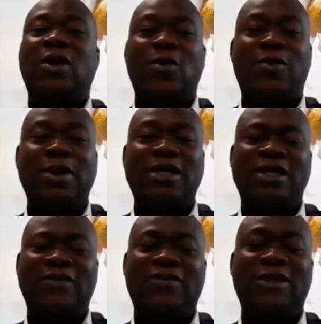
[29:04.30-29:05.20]
the company
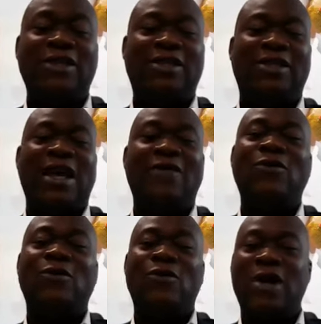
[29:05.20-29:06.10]
they're
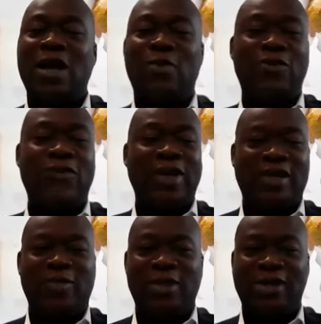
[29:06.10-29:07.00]
even growing above
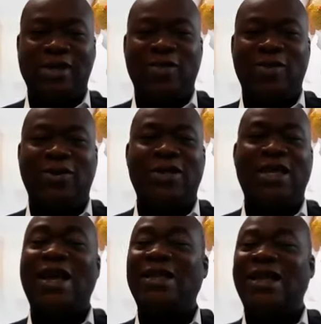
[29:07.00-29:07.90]
SMEs now,
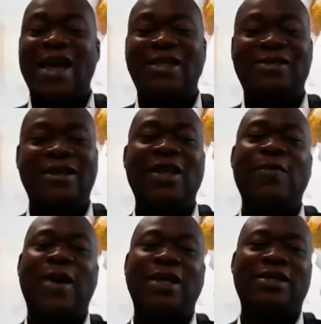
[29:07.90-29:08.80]
because they are entering
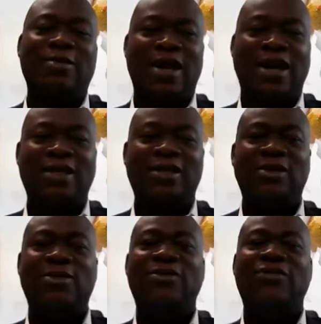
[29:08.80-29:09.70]
the emerging market.
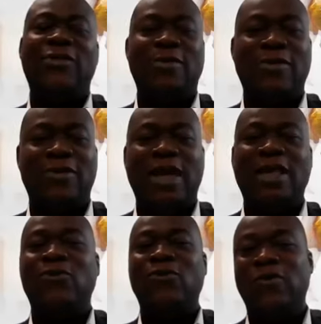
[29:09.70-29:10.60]
So from
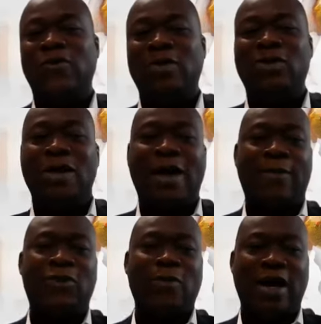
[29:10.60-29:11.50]
there, we move them to our
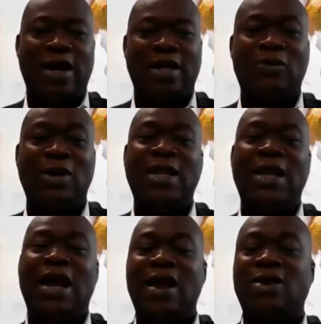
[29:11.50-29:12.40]
capital markets, where they
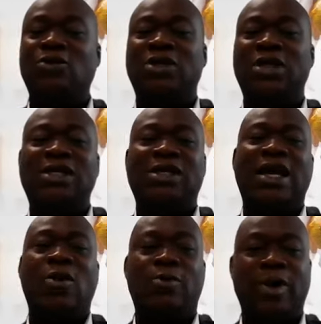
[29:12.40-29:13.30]
can now do things
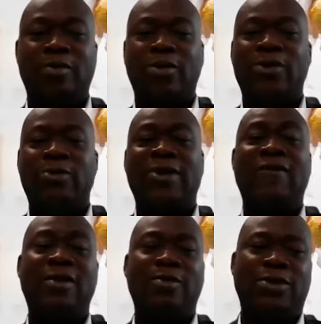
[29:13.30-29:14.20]
like corporate bond,
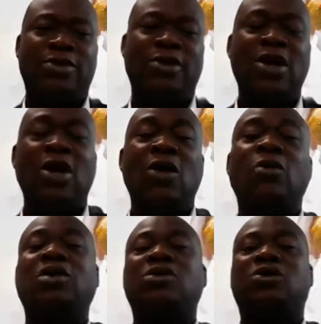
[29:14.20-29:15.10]
private bond,
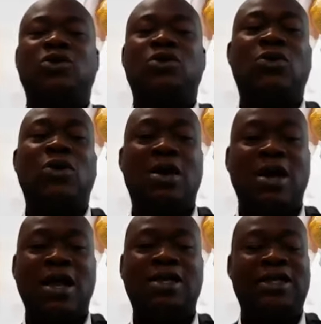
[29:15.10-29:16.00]
which is also
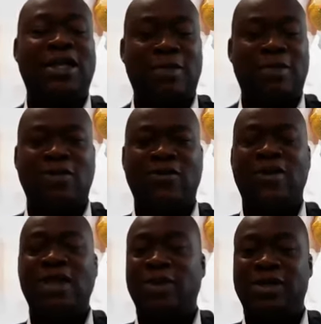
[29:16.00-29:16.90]
another segment of
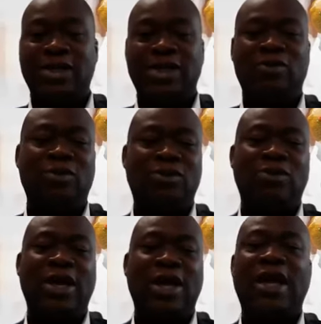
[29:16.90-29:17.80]
the business we
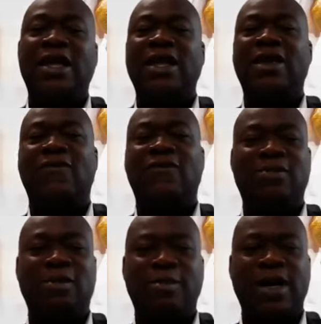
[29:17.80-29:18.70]
do here in
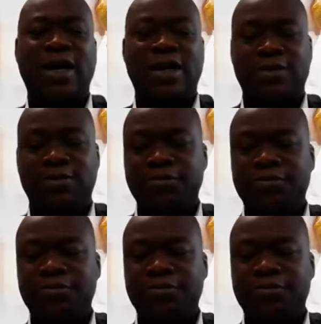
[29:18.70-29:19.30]
investment banking.